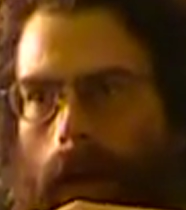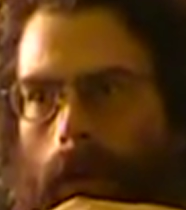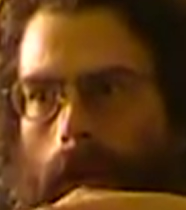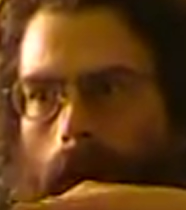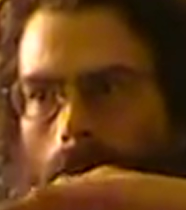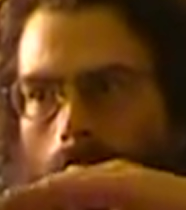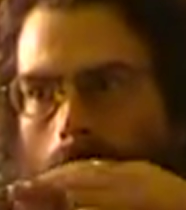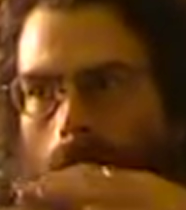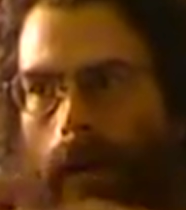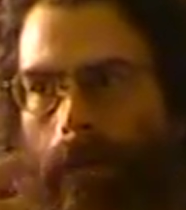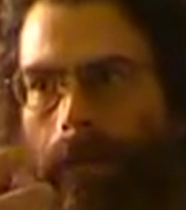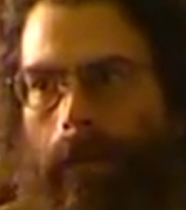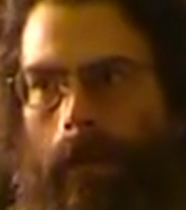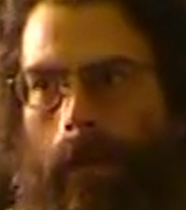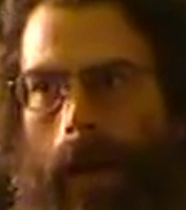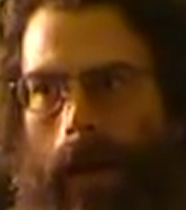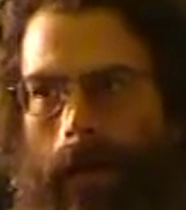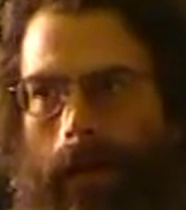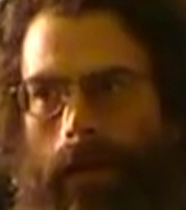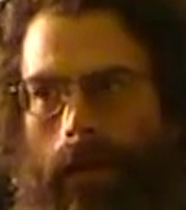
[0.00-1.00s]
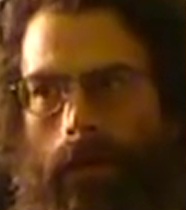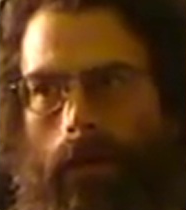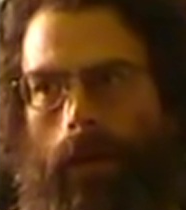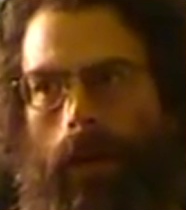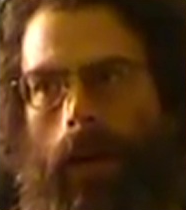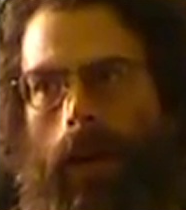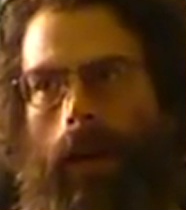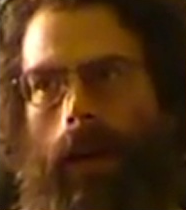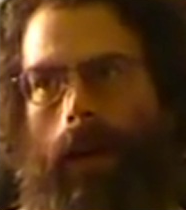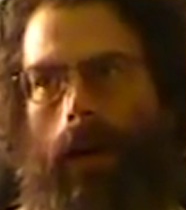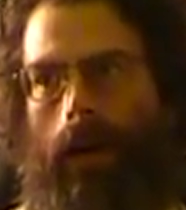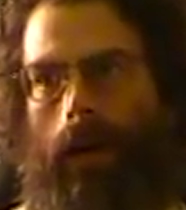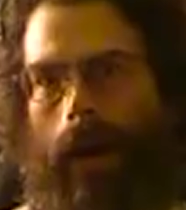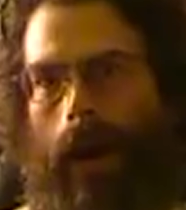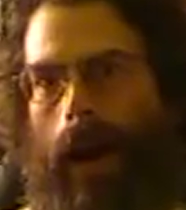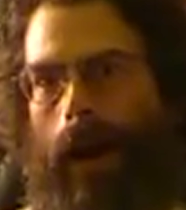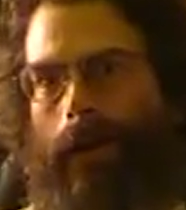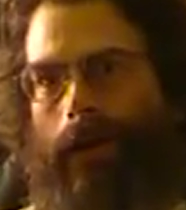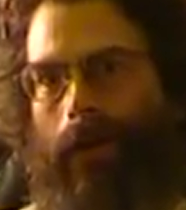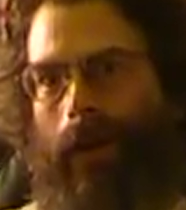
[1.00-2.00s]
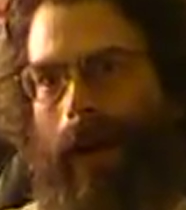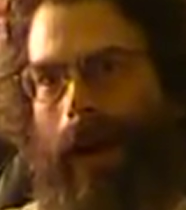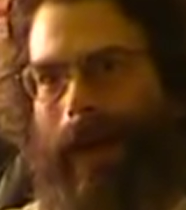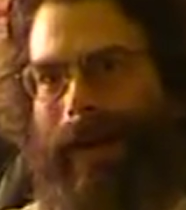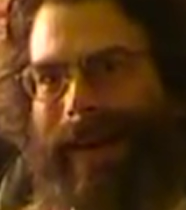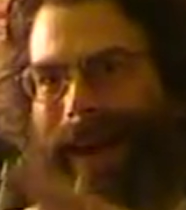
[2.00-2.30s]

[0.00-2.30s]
want to optimize their winning, and are not trying